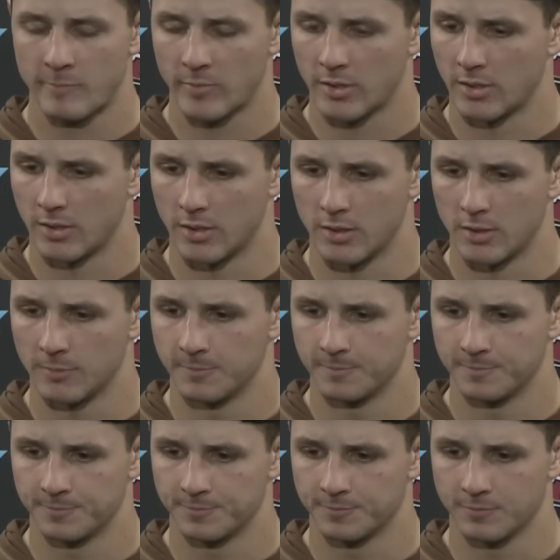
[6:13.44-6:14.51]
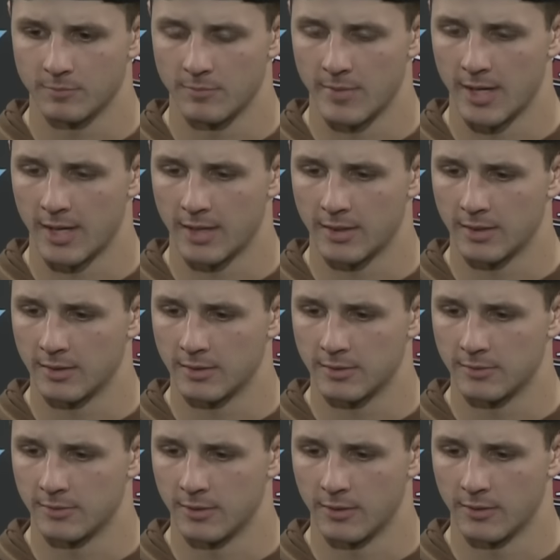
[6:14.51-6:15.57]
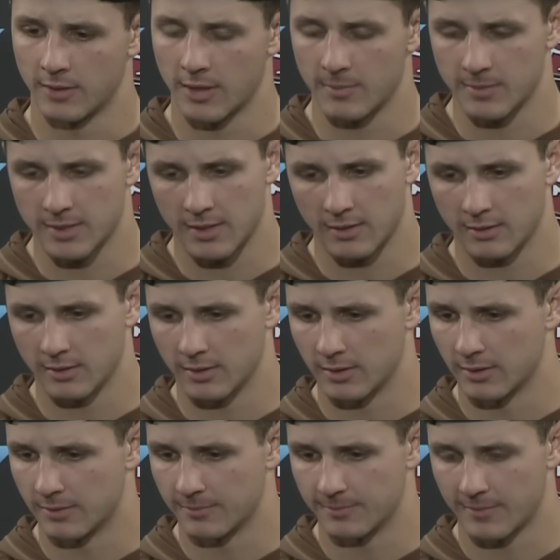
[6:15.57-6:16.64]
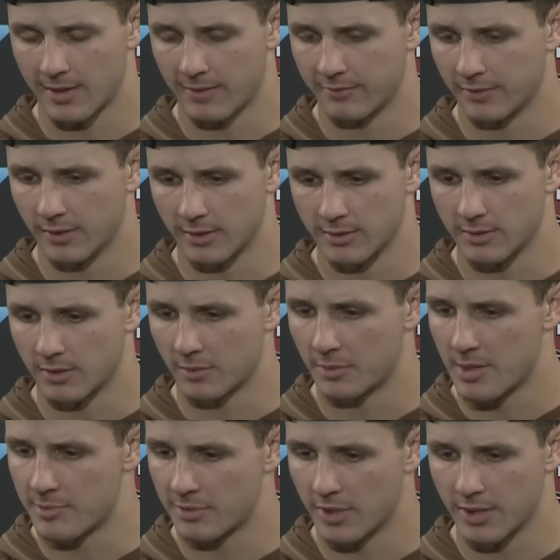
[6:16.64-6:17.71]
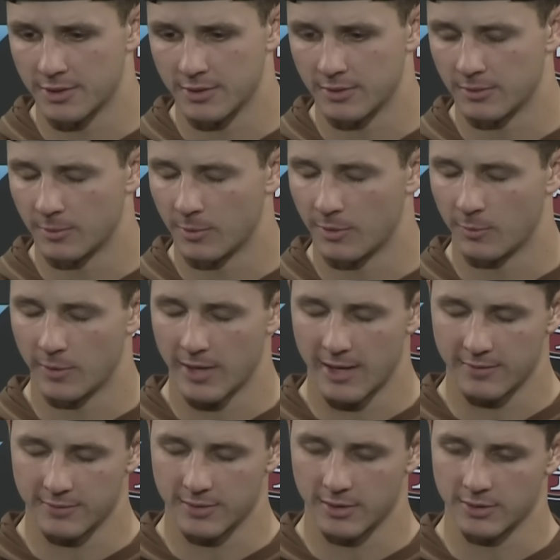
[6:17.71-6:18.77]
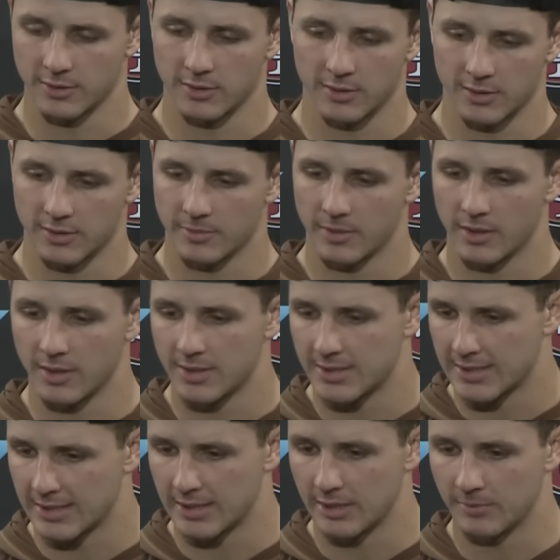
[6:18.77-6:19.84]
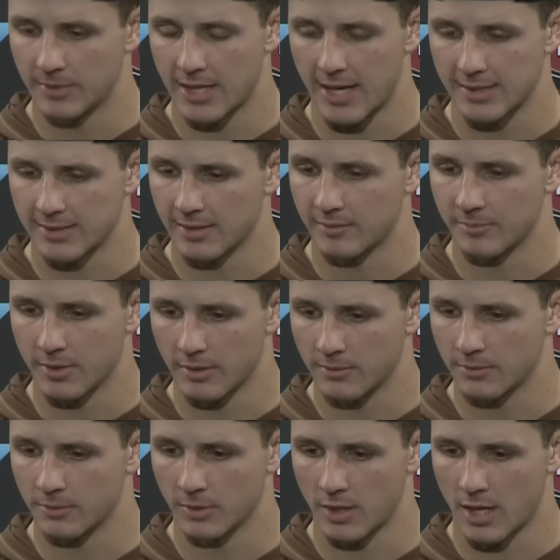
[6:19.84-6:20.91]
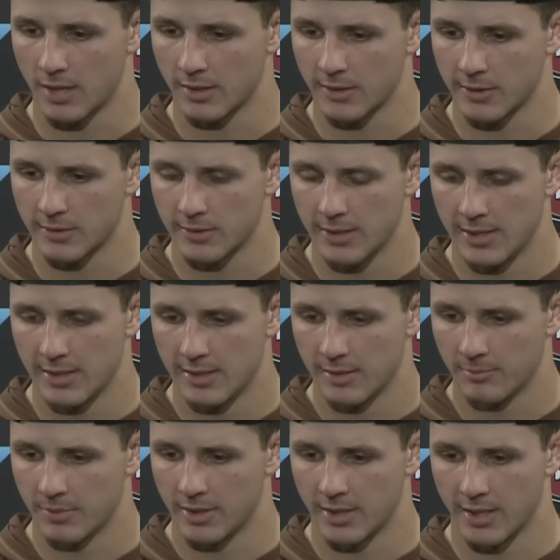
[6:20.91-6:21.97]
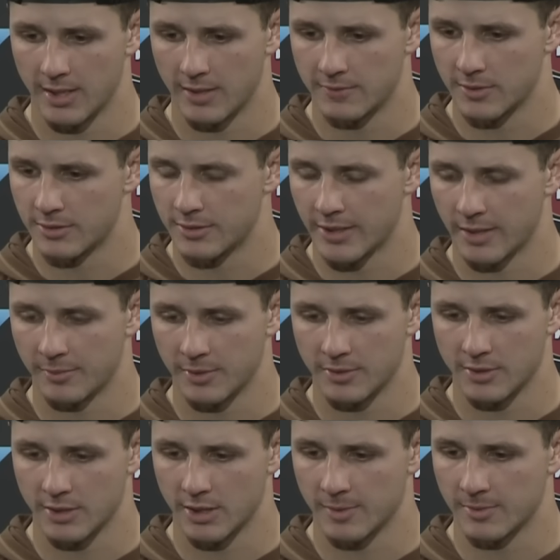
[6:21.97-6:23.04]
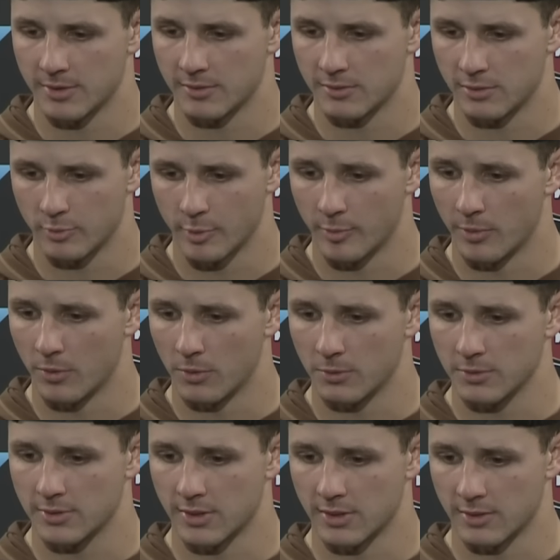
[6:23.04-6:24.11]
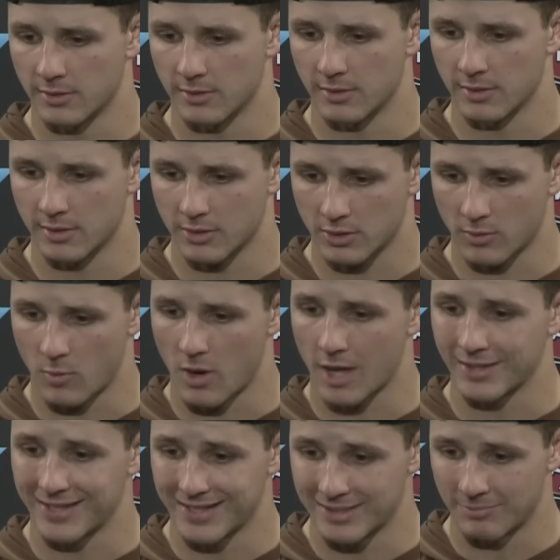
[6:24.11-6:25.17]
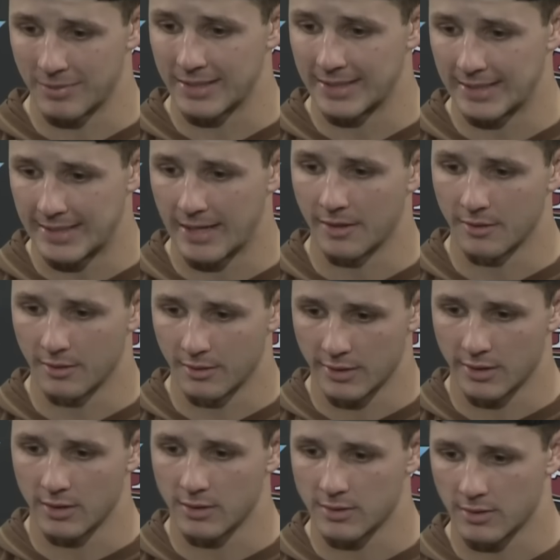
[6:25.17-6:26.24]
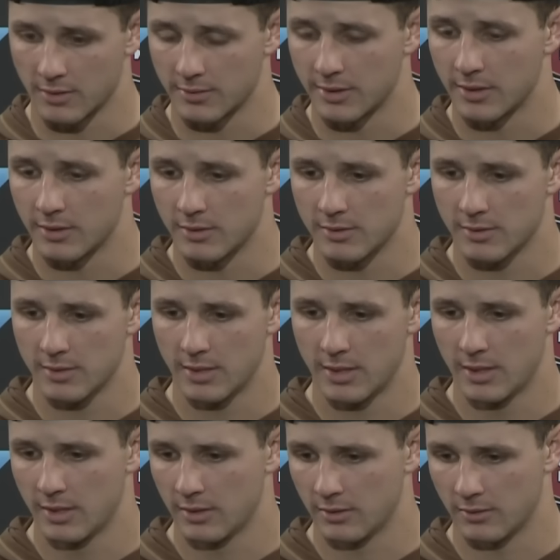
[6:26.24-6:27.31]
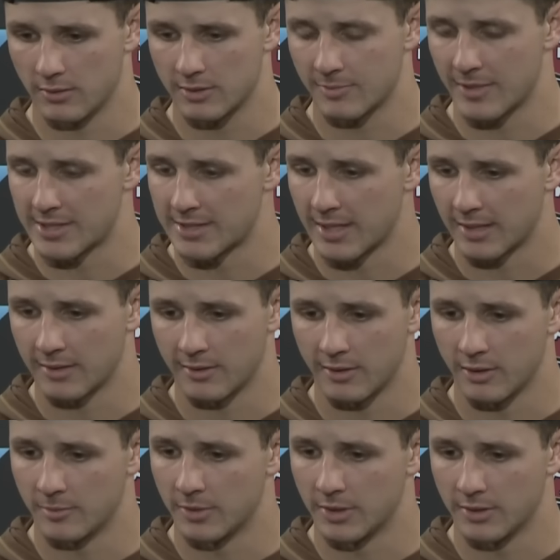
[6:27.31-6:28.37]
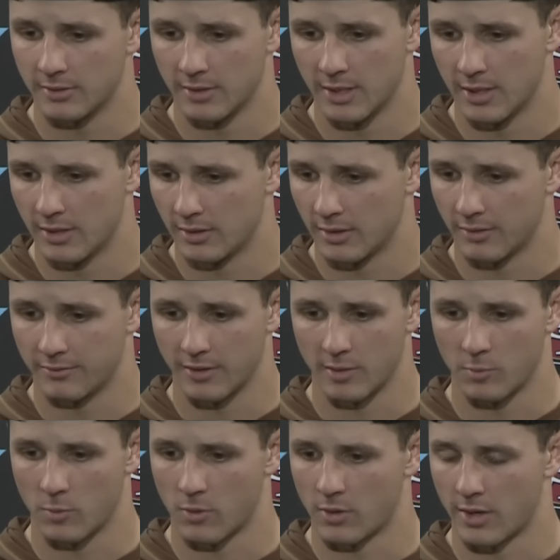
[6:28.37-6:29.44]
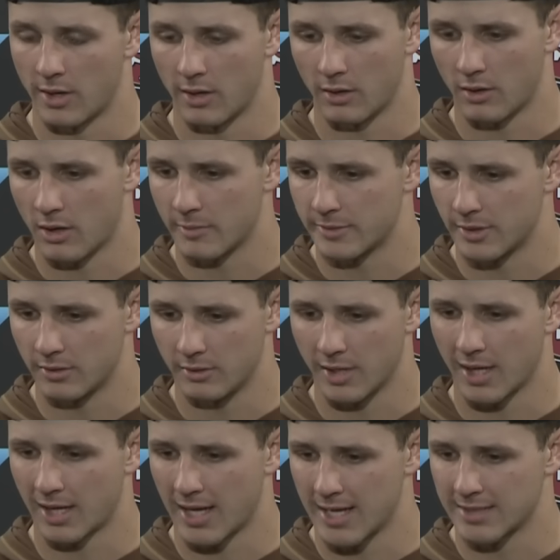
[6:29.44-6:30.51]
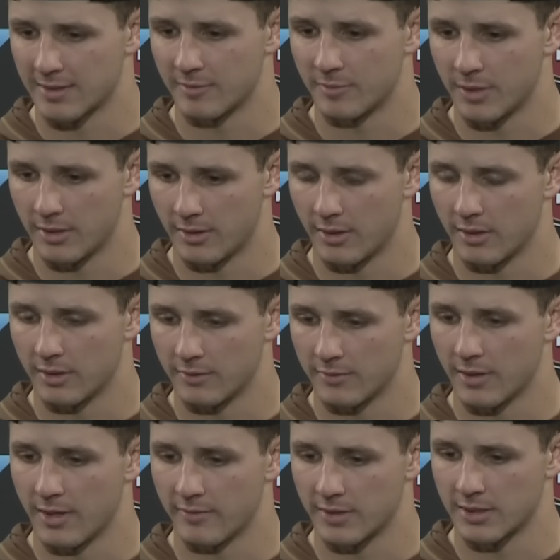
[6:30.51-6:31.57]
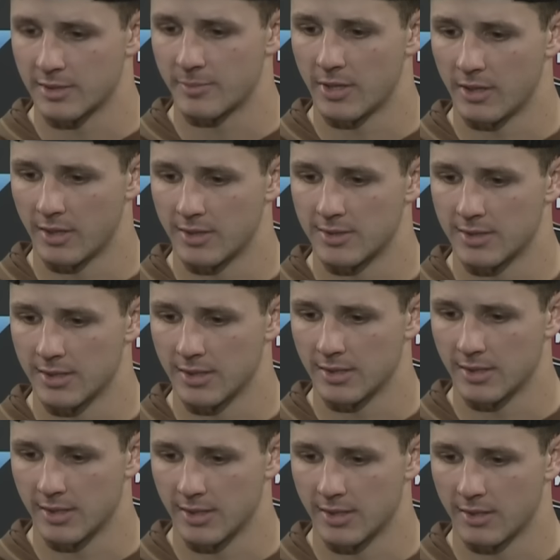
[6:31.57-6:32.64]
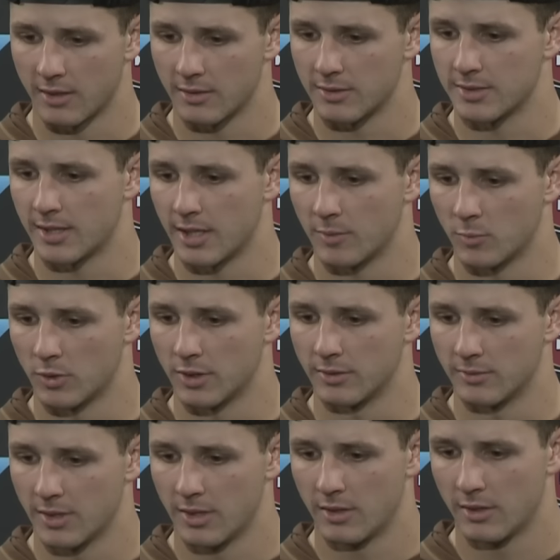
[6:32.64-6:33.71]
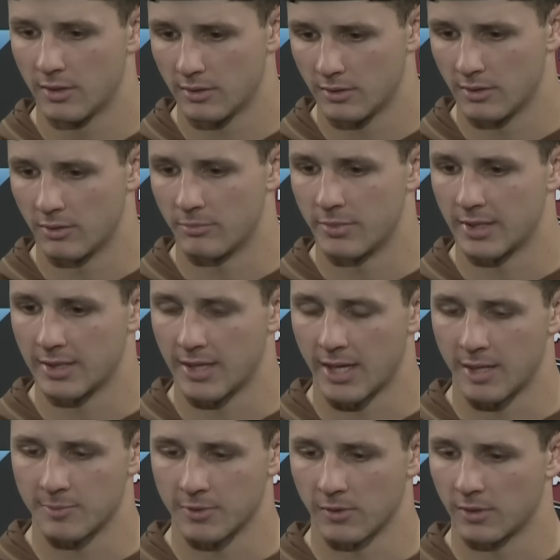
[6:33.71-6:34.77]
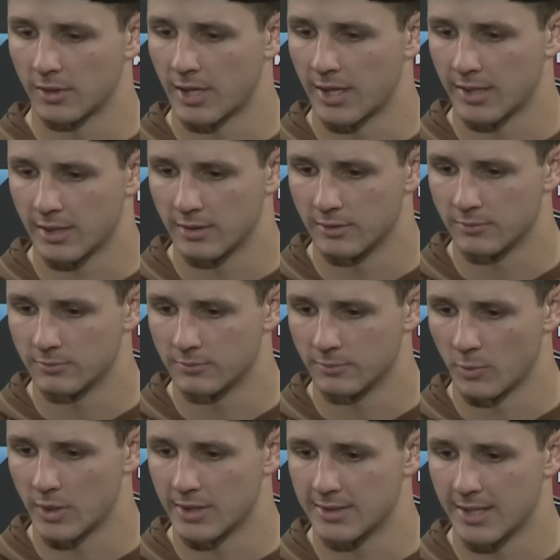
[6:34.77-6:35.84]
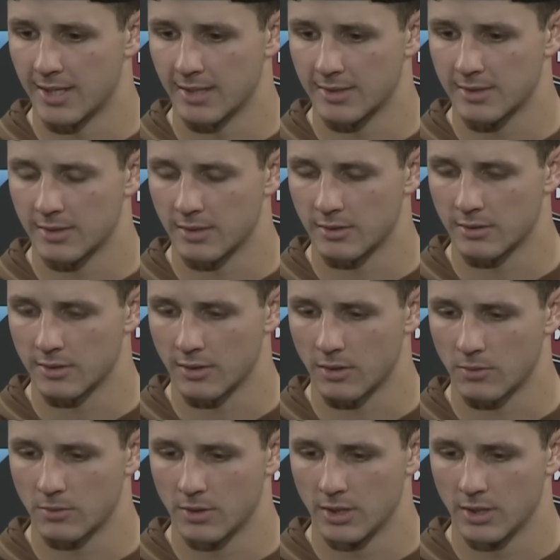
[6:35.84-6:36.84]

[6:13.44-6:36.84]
Um, man, I think you know it comes down to I feel like just our preparation. We have such an experienced team, guys that have been through a lot here, been to NFC championships and Super Bowls, and a, and a squad that has been together years on years. You know, this is my second year, but you got Fred Warner, Arik Armstead. You got guys that have been here and have experienced it and understand what you know big games look like and what it takes. And so